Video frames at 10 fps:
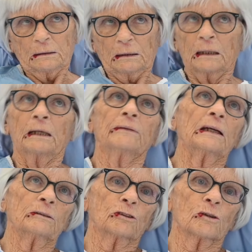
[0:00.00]
I had
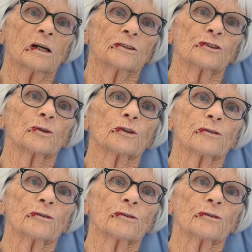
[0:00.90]
that dry sore